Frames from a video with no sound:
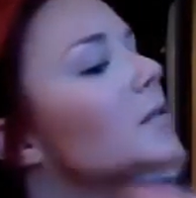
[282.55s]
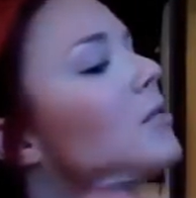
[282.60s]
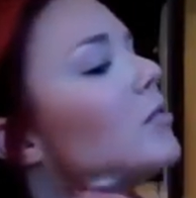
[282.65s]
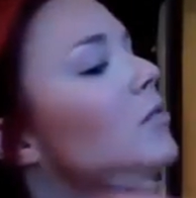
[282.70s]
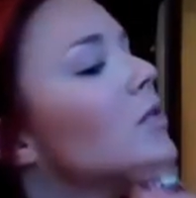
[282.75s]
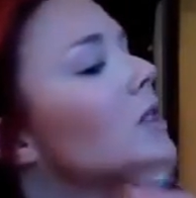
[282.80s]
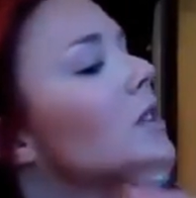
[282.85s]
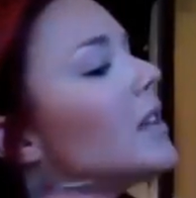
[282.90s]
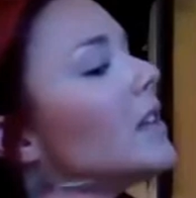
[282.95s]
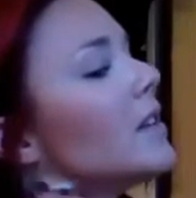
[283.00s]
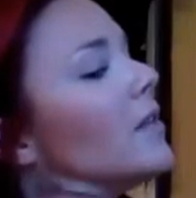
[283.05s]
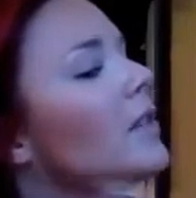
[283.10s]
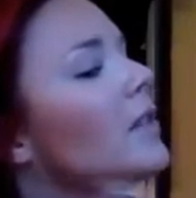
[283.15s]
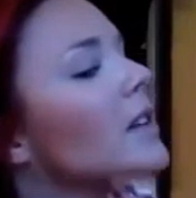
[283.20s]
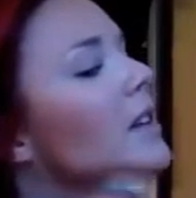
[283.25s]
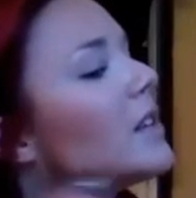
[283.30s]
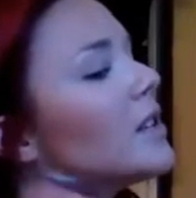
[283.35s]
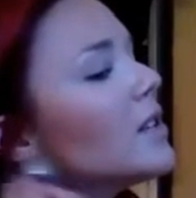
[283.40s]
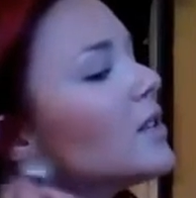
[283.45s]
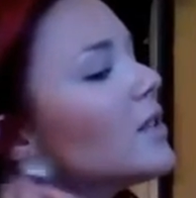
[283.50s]

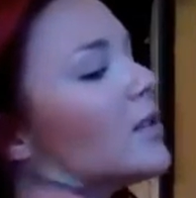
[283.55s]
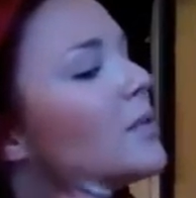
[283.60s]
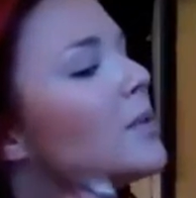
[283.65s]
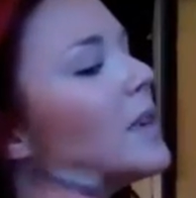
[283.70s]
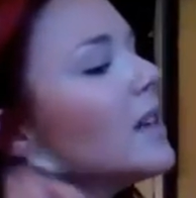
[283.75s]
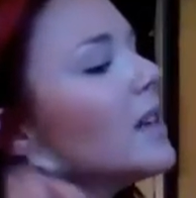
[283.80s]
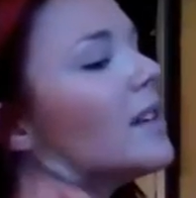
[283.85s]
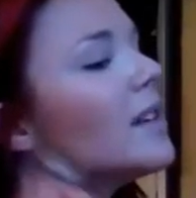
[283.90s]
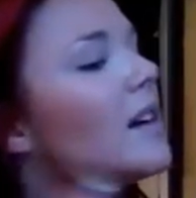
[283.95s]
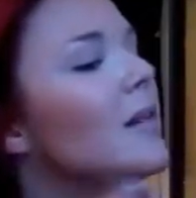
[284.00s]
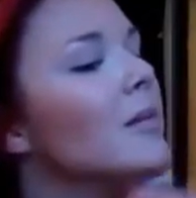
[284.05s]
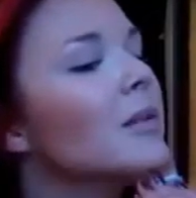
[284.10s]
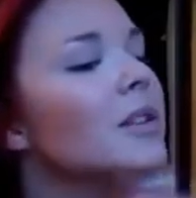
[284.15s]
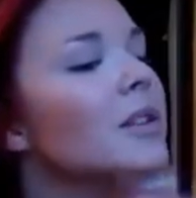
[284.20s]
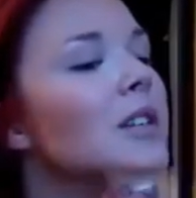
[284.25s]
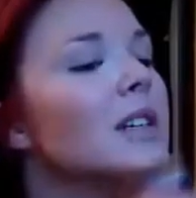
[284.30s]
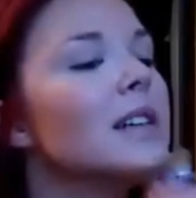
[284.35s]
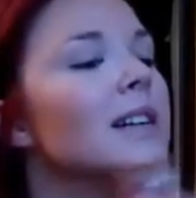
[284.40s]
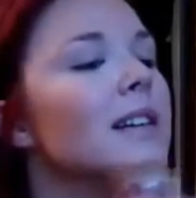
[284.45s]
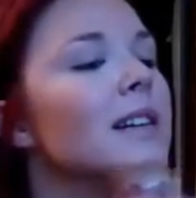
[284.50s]
really sweet double
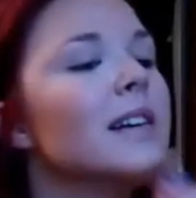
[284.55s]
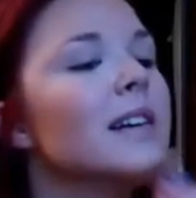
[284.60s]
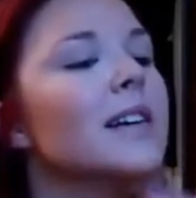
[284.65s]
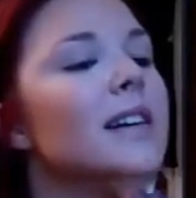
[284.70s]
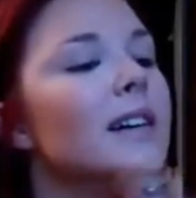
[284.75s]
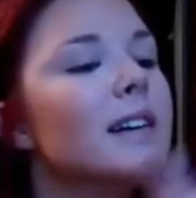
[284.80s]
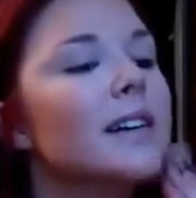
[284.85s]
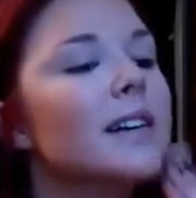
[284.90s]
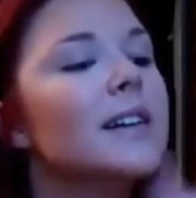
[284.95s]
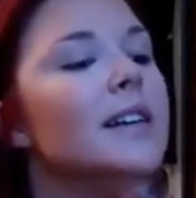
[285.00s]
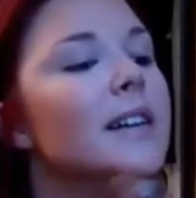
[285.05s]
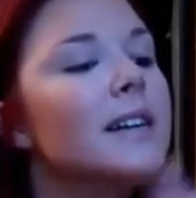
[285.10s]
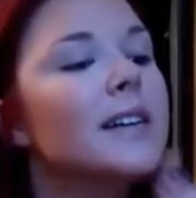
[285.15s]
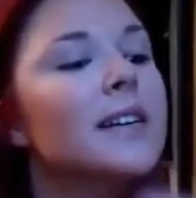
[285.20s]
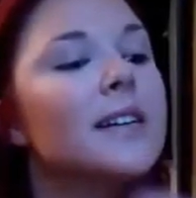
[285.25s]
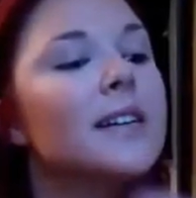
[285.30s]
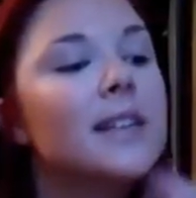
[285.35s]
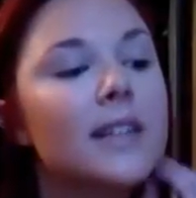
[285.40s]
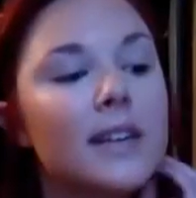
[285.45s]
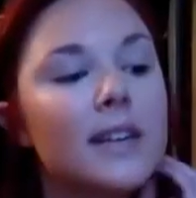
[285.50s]
chin that
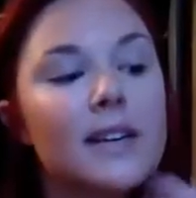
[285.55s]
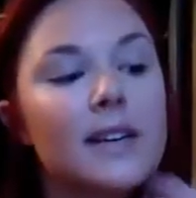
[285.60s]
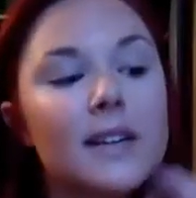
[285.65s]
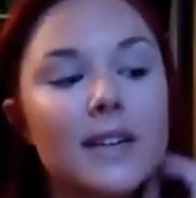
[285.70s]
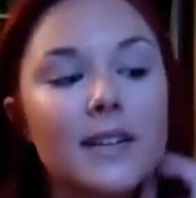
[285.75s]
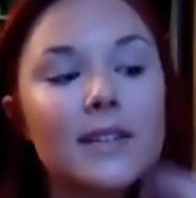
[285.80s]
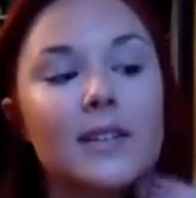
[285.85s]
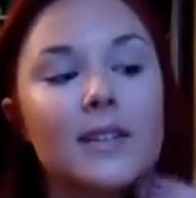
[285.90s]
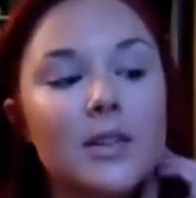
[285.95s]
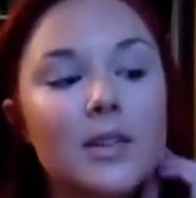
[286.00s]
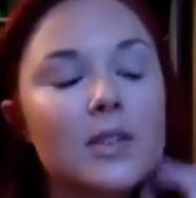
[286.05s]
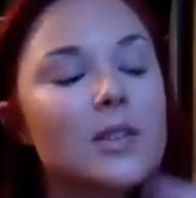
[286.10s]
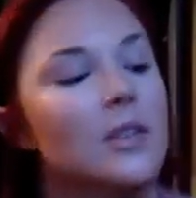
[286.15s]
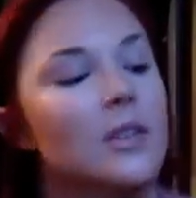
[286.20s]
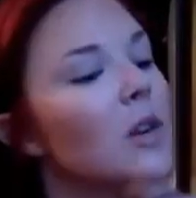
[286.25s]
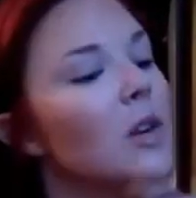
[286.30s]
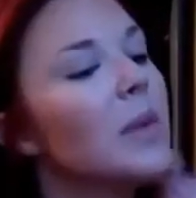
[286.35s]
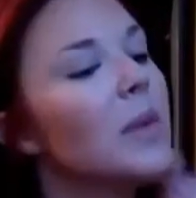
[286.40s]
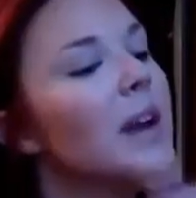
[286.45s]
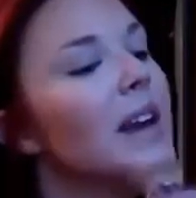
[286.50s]

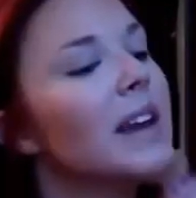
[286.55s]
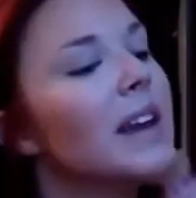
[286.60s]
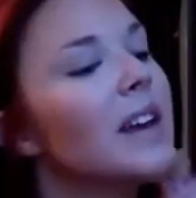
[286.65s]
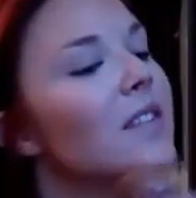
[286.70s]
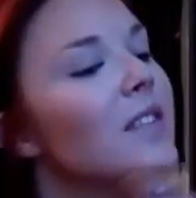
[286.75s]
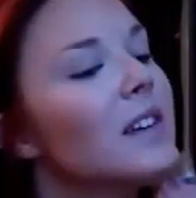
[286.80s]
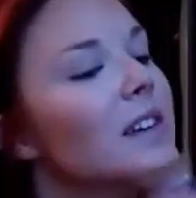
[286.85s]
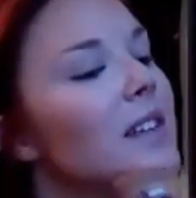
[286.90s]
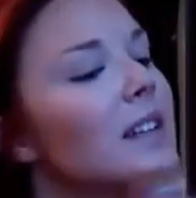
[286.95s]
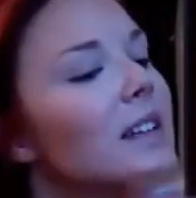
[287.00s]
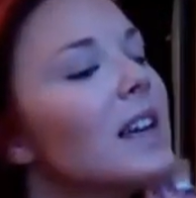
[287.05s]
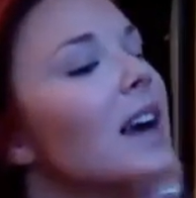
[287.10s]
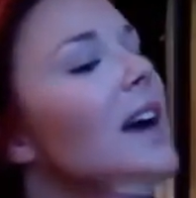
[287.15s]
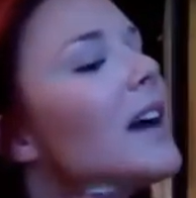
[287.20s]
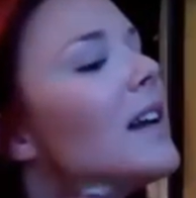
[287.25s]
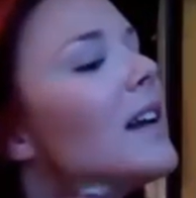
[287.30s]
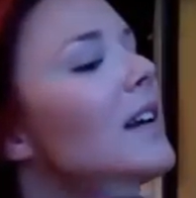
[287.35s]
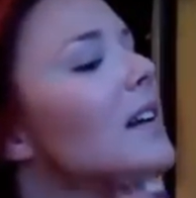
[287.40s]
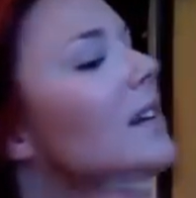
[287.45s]
so many of us get.